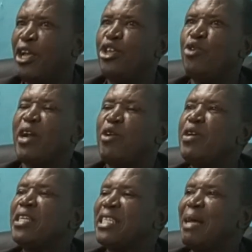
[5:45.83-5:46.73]
you are
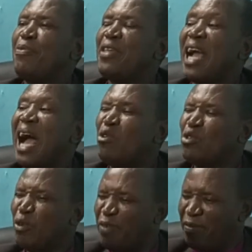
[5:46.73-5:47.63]
doing something
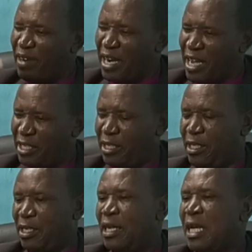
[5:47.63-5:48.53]
out of revelation,